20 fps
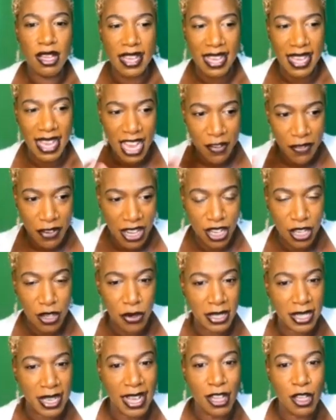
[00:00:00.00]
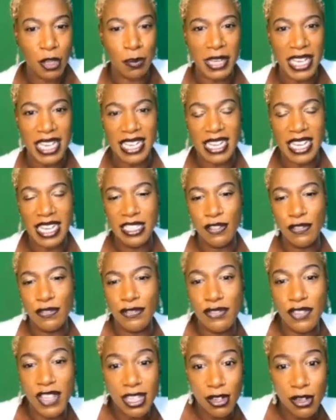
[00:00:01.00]
even including LB, is
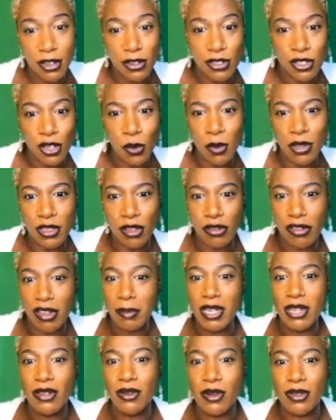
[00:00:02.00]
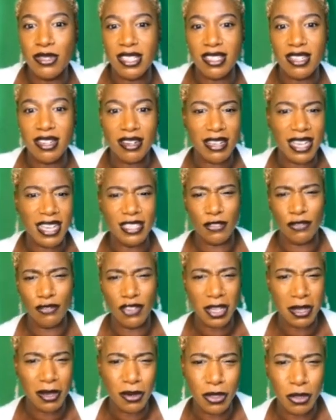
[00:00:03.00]
filled with criminals. It's, it's
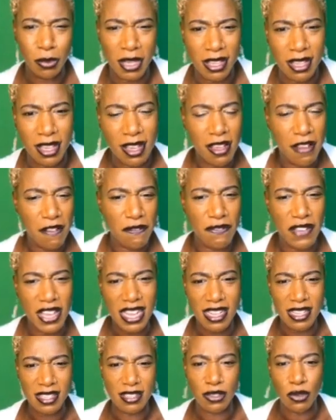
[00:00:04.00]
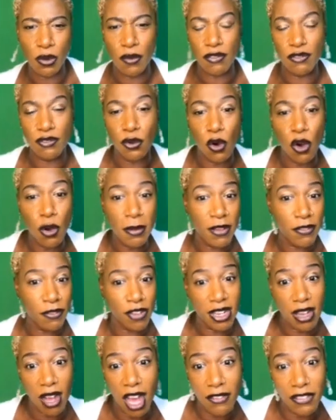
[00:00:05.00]
filled with fiends or former
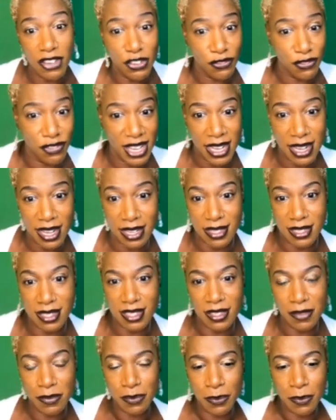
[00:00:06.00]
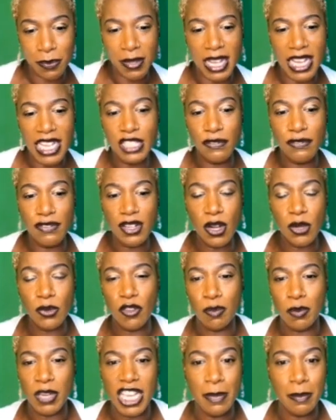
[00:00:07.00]
recovered fiends. It's filled
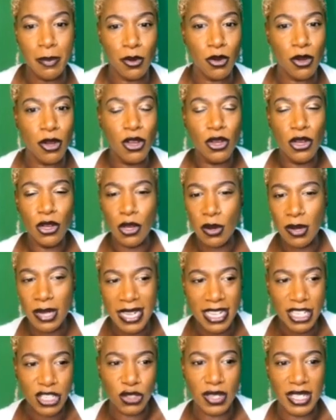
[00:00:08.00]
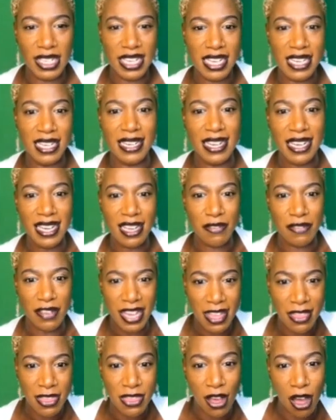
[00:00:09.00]
with people who literally live
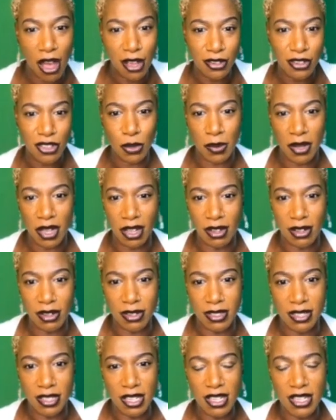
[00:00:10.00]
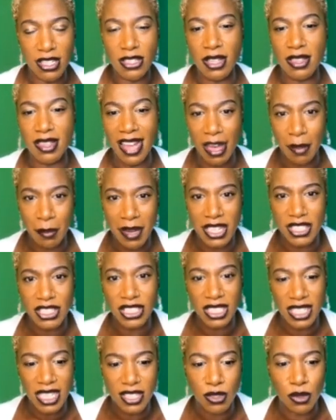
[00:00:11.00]
in the underworld. So that means
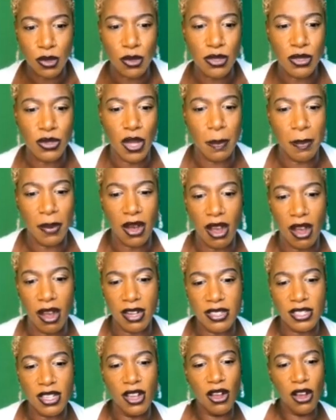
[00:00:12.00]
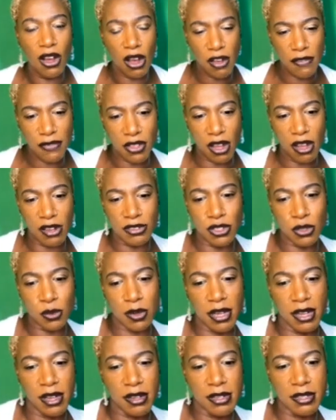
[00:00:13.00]
she's also a part of the
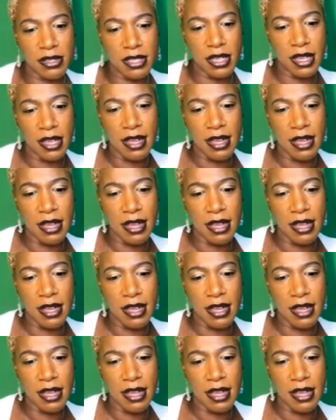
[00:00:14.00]
underworld.